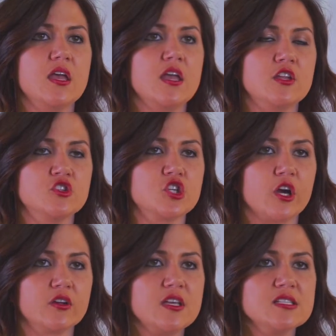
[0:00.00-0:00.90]
in
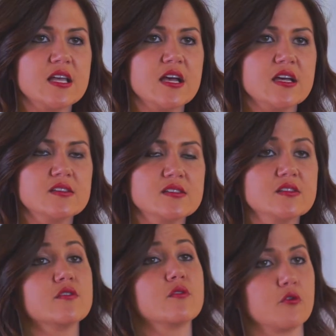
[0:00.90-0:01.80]
Charlie's eyes,
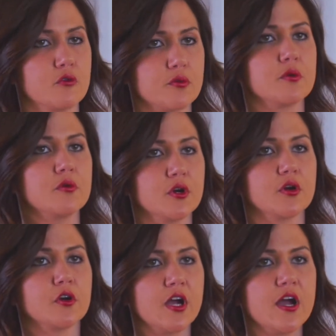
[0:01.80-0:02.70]
through
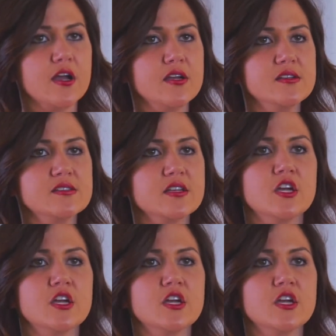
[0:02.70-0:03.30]
her eyes,